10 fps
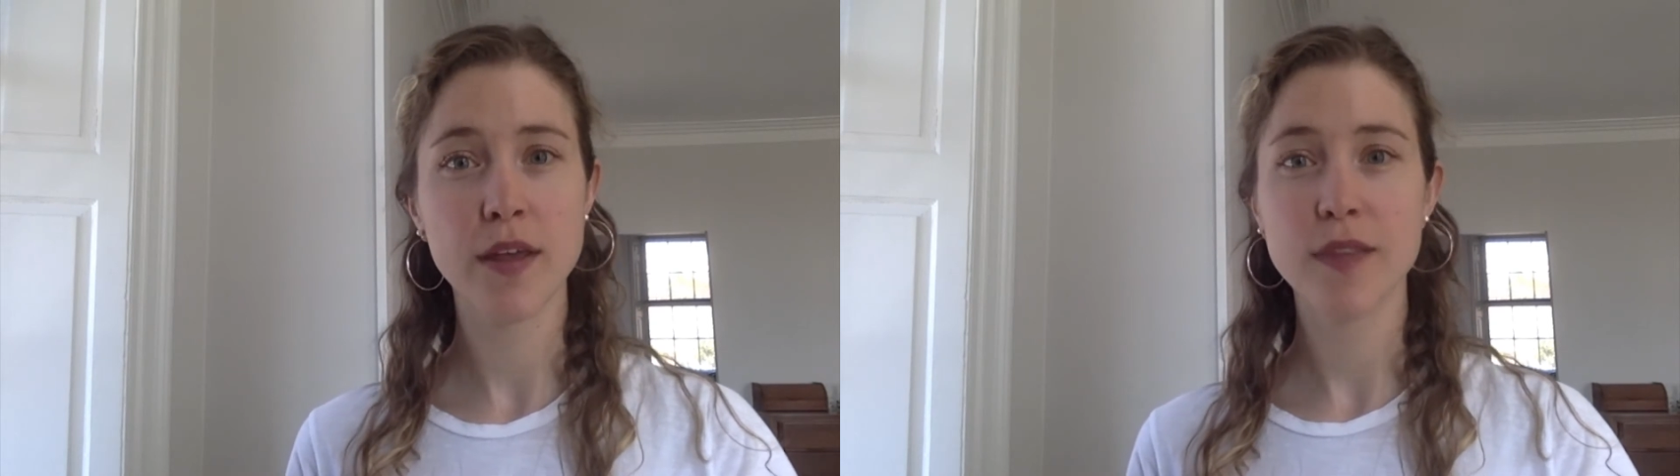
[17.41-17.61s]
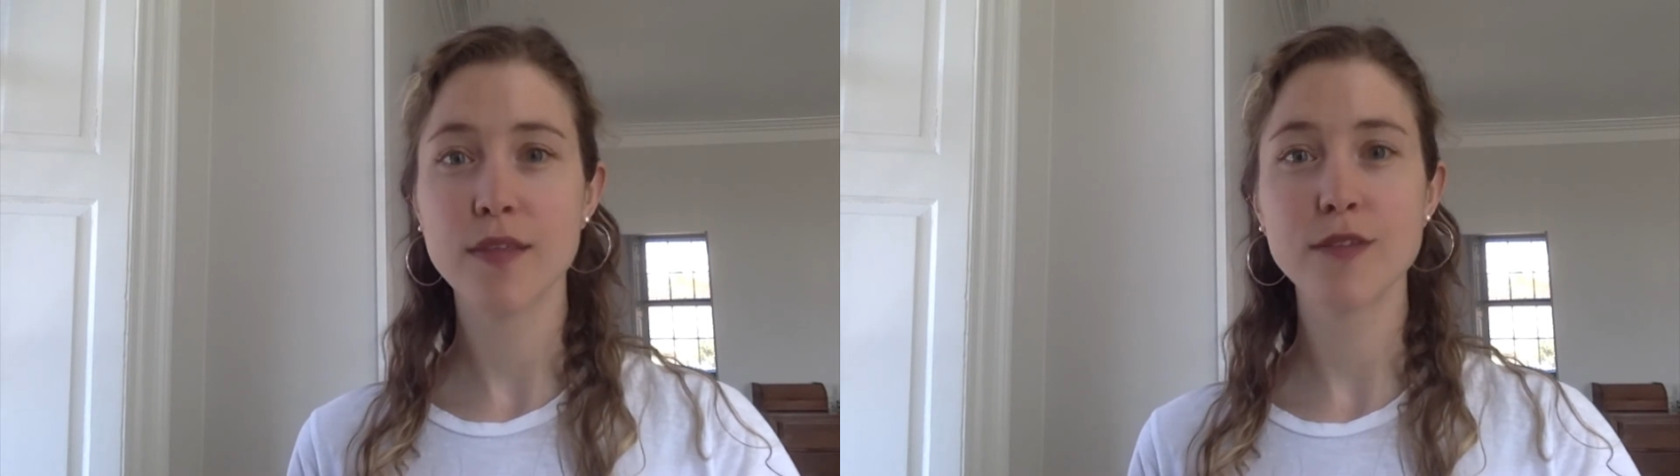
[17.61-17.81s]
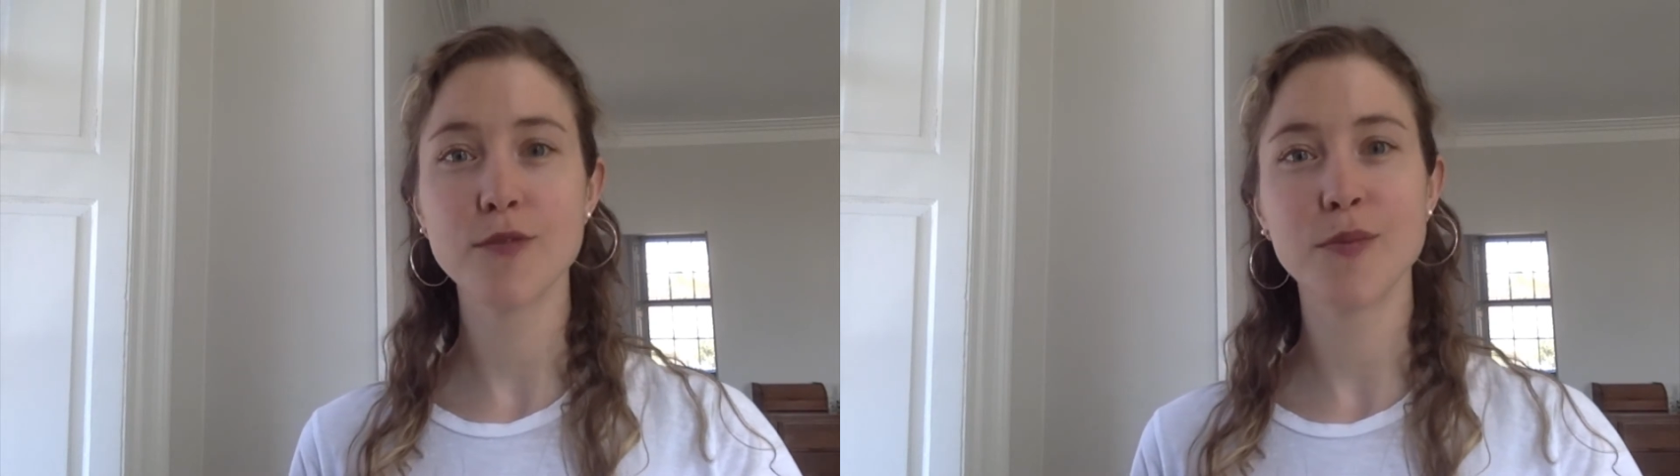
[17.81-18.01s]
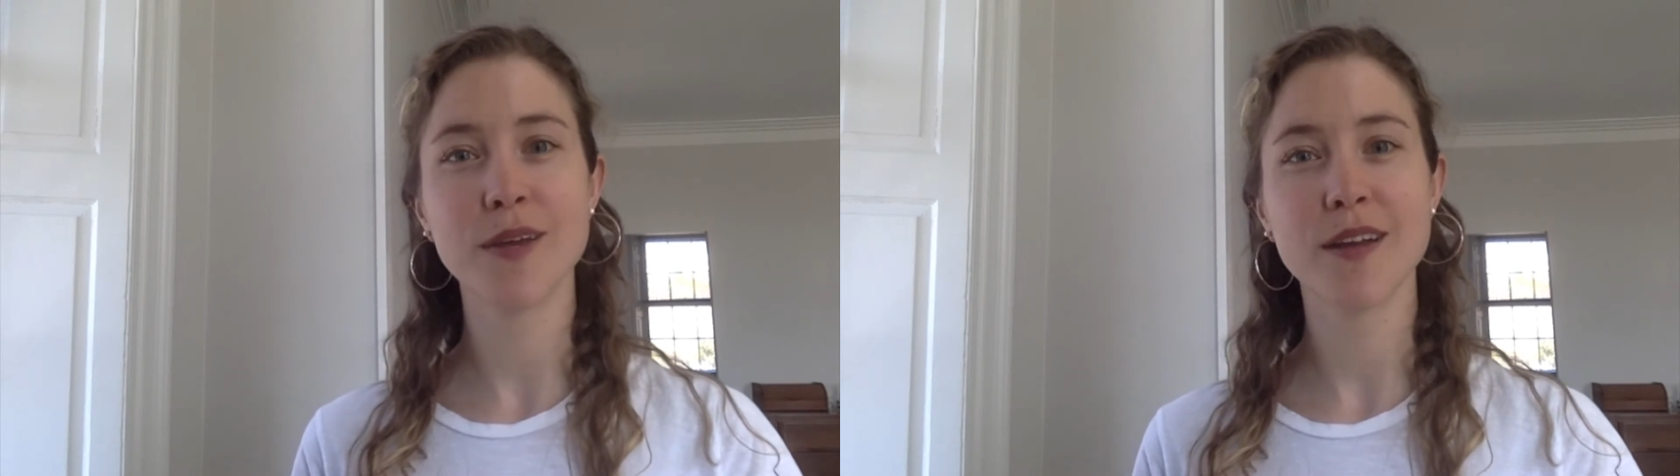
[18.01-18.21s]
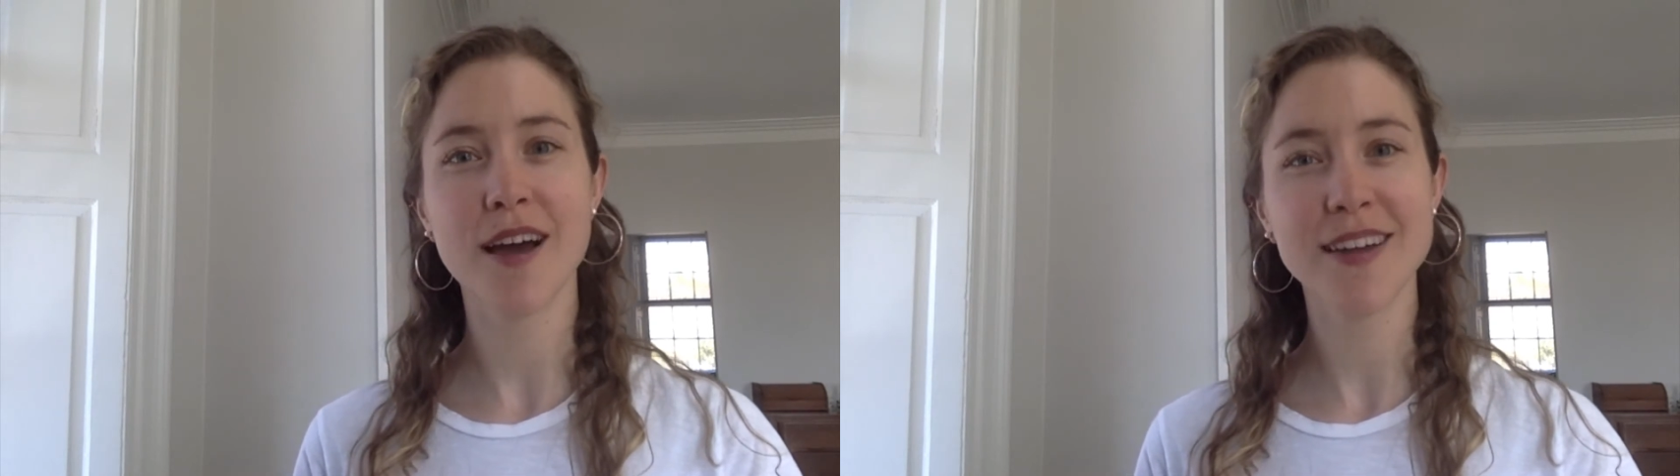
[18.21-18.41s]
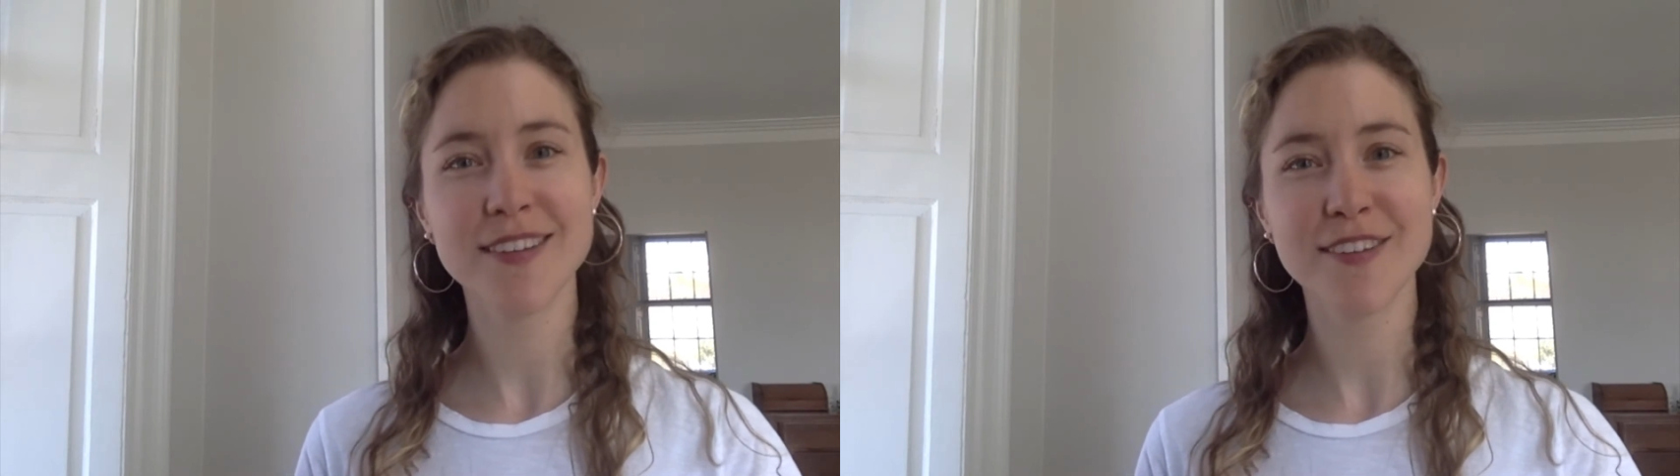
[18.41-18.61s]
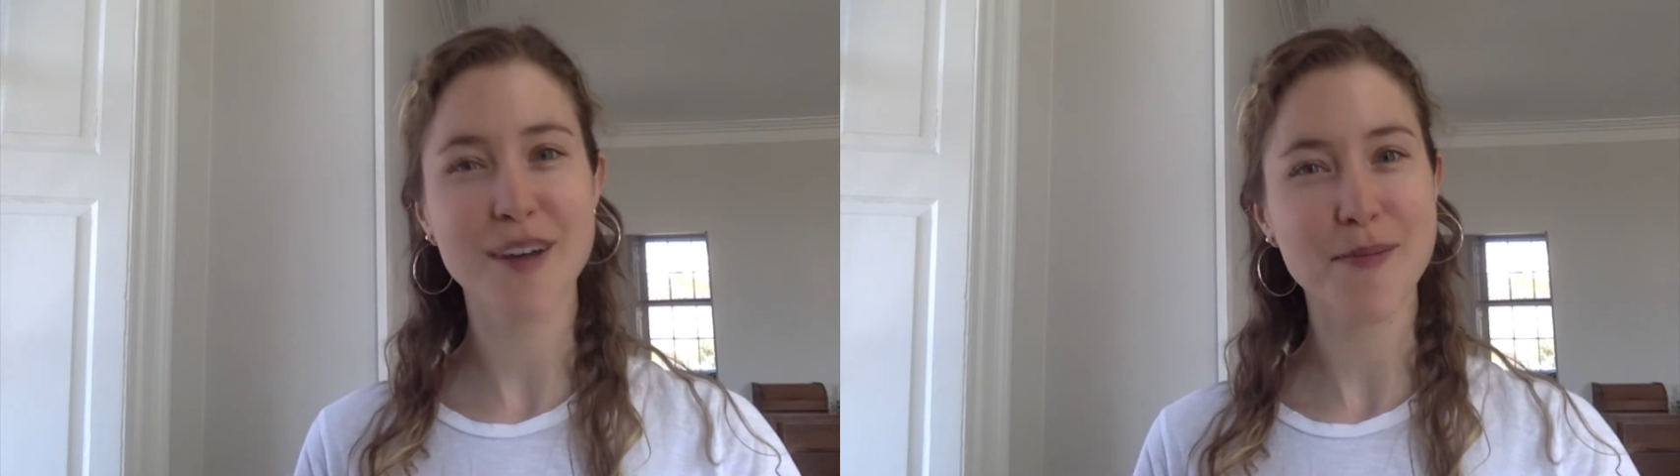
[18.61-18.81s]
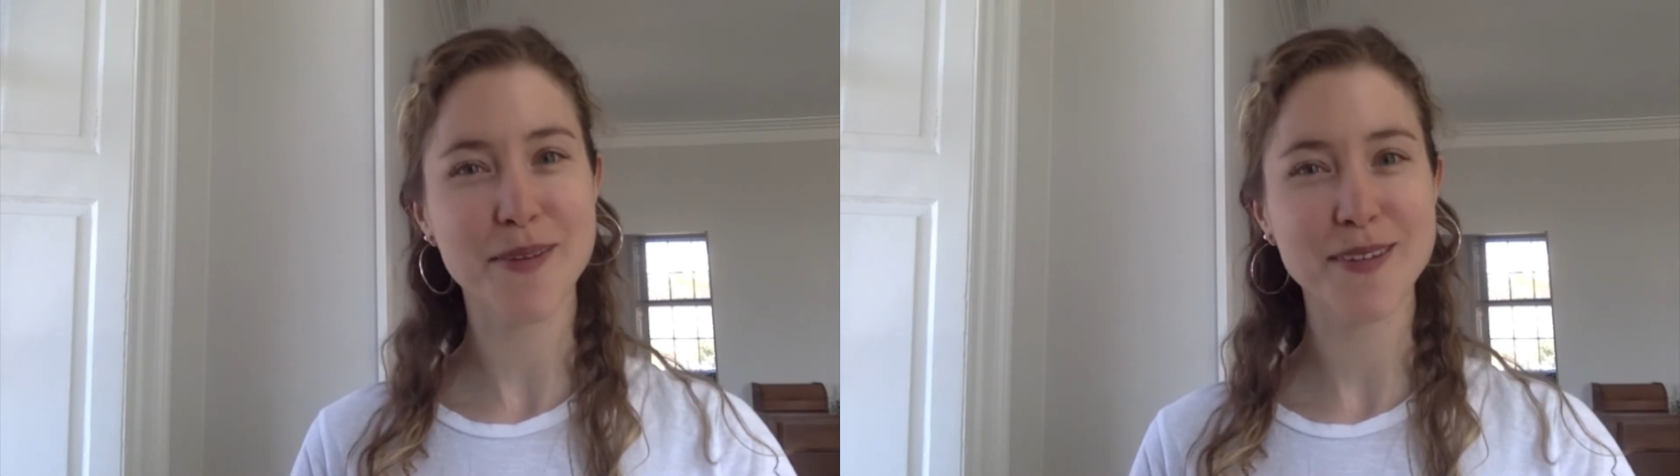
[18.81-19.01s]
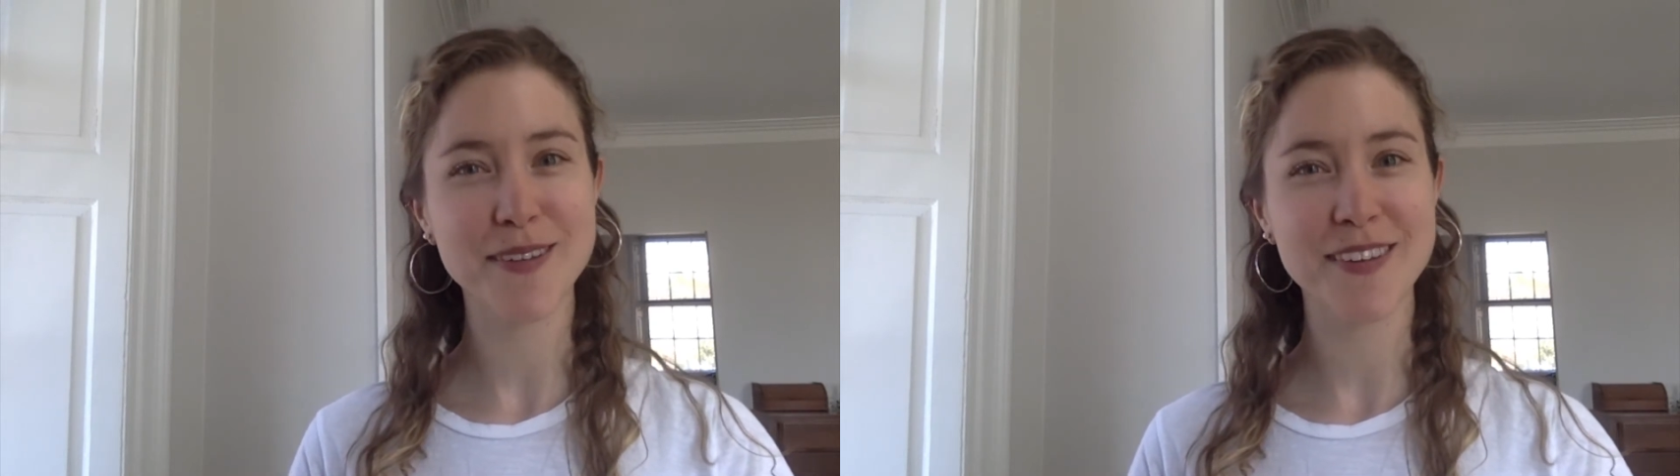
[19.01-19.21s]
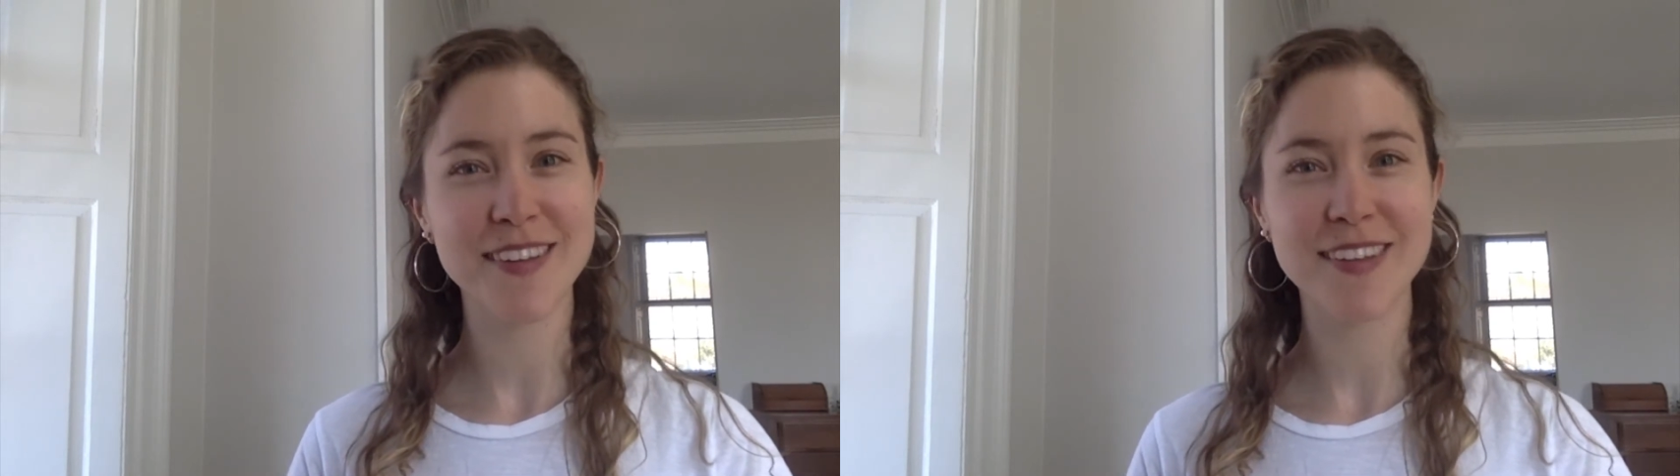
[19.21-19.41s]
this would be an ideal
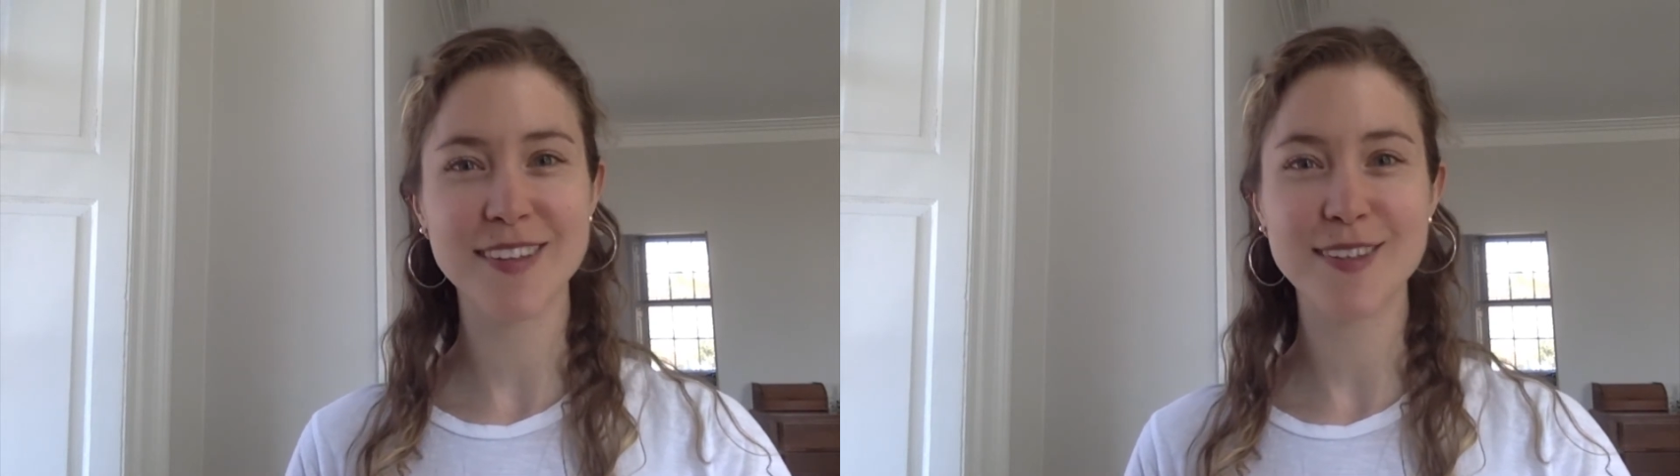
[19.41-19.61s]
opportunity